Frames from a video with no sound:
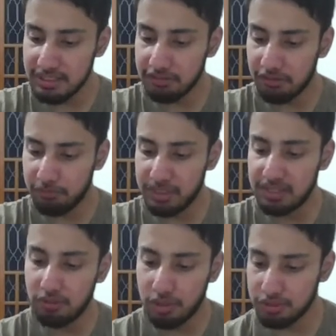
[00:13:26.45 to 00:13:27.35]
if p
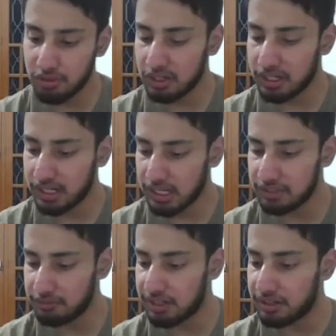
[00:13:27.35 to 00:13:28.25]
equal to 0
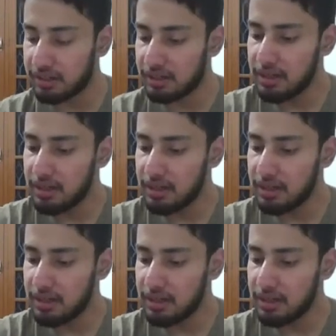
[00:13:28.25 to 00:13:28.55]
is valid.